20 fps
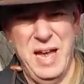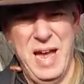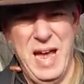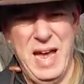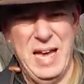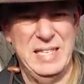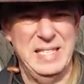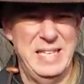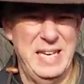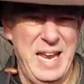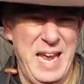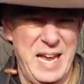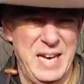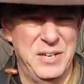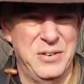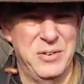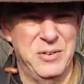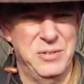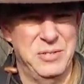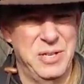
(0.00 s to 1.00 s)
as it
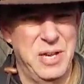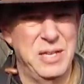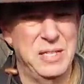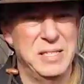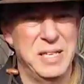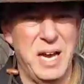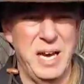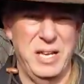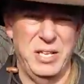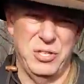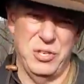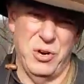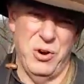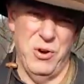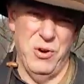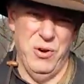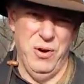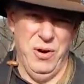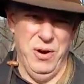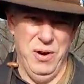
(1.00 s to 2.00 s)
enters a tight
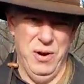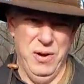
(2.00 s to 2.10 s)
turn.